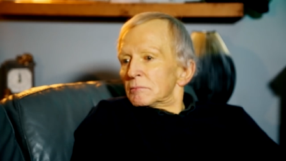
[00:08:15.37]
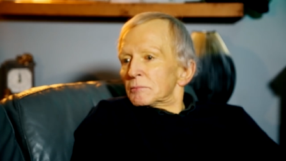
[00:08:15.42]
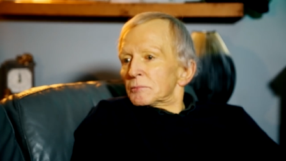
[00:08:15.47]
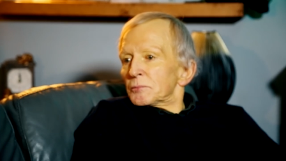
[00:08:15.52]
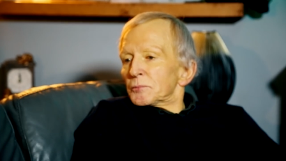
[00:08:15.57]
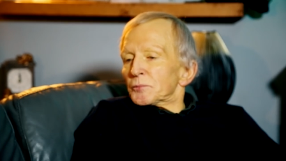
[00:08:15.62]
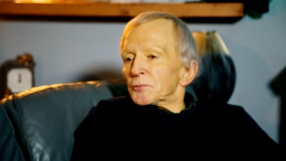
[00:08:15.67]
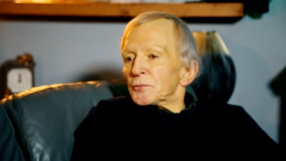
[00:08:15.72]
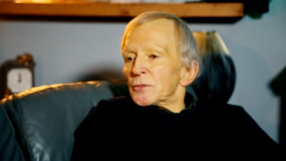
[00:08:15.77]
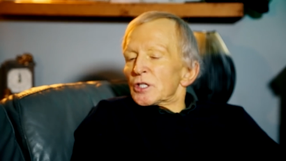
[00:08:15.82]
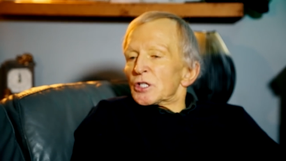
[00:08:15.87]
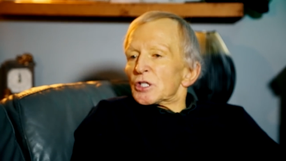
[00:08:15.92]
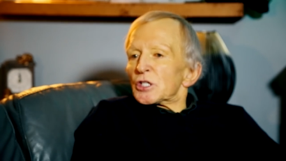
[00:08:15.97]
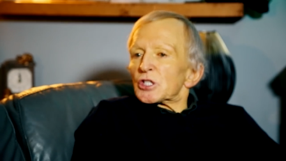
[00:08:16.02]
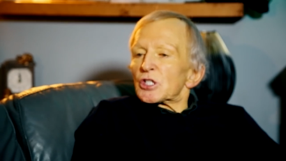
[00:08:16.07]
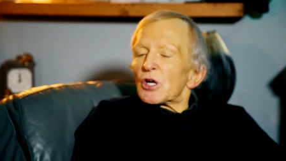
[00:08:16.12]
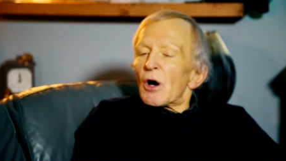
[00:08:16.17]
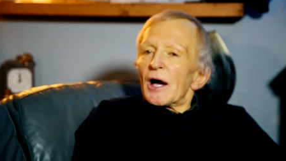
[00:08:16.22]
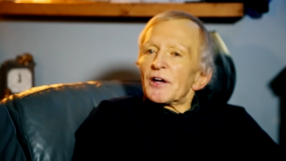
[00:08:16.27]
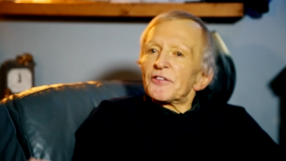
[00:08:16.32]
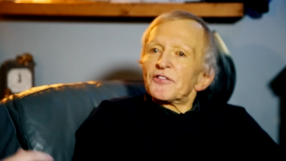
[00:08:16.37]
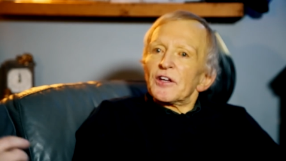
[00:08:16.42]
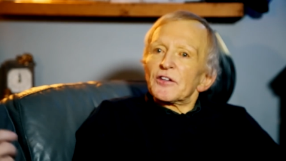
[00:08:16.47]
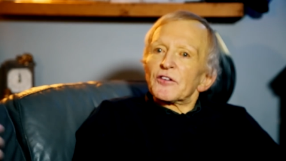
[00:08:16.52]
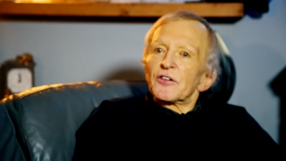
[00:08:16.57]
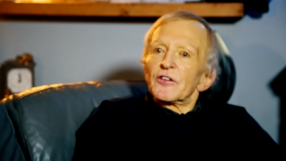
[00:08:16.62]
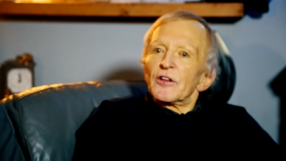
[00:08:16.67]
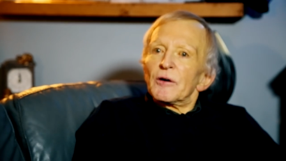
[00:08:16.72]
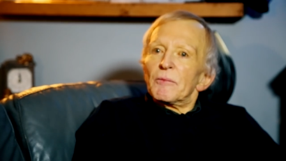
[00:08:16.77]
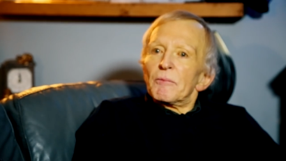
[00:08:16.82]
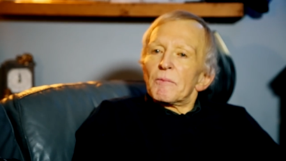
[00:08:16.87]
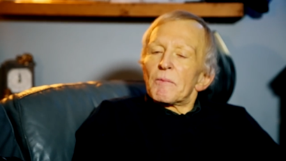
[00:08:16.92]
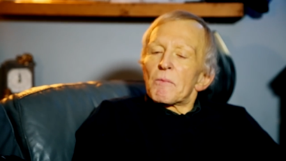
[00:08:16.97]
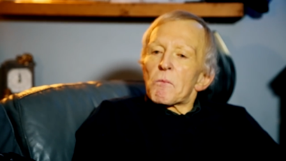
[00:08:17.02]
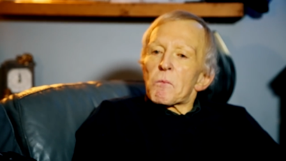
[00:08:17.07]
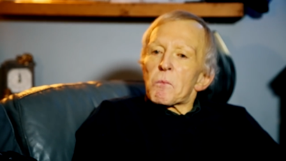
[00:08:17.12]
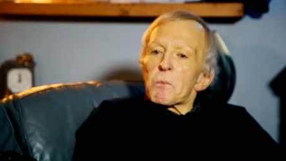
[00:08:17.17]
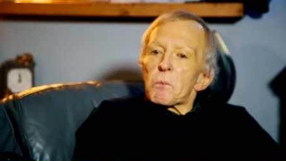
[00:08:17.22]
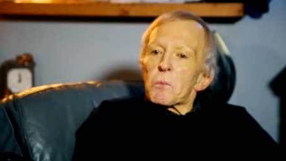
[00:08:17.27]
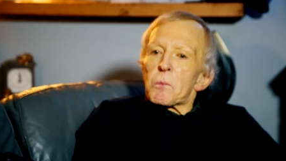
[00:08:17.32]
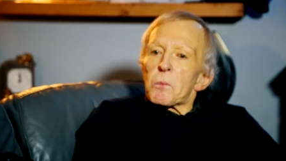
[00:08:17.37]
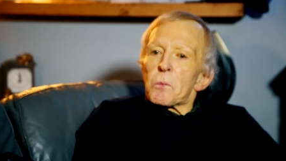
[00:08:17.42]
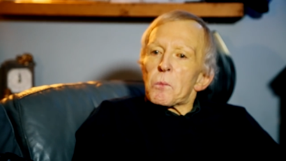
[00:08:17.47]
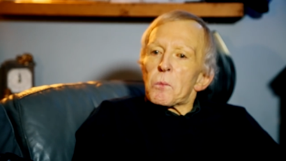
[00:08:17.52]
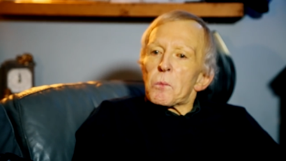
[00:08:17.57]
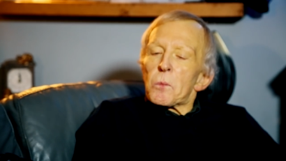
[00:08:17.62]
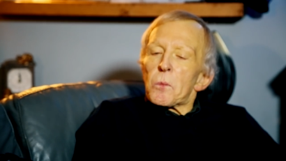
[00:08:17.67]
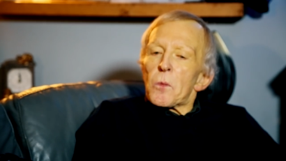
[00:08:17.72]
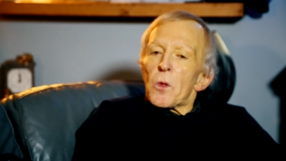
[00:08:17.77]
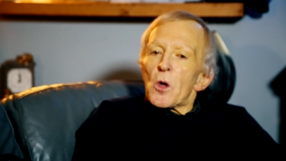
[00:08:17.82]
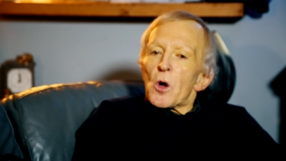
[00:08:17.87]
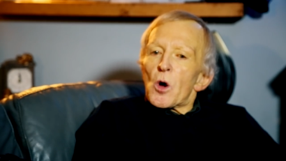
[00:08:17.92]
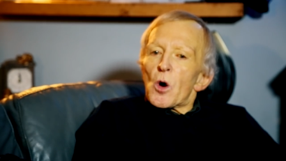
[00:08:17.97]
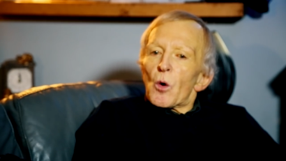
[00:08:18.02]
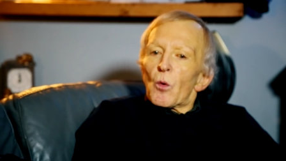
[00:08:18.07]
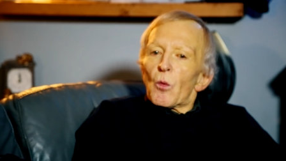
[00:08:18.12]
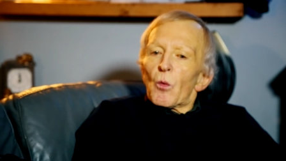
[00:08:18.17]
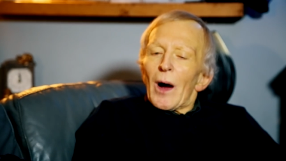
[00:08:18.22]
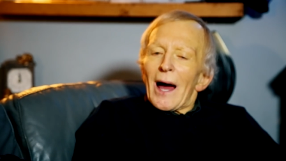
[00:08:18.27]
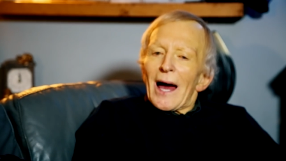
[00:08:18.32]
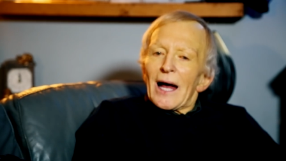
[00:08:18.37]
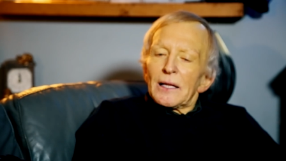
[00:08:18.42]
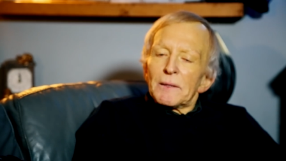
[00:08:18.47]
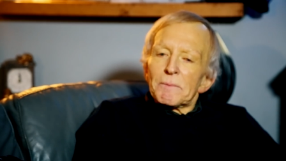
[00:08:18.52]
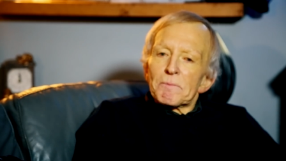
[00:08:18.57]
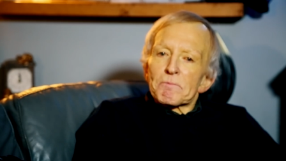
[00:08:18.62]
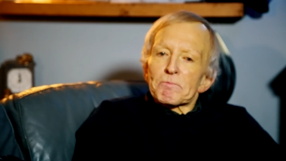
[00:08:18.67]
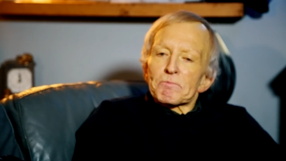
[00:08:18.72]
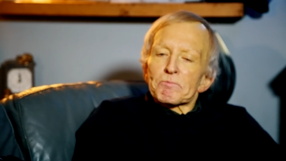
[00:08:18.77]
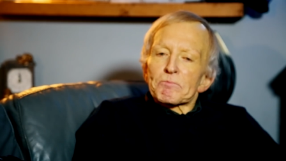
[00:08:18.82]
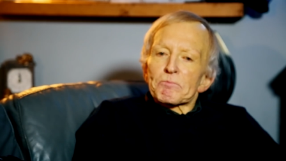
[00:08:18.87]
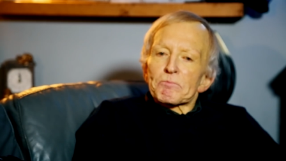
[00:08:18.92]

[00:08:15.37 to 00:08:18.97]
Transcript: Right. So I said to them, right, well,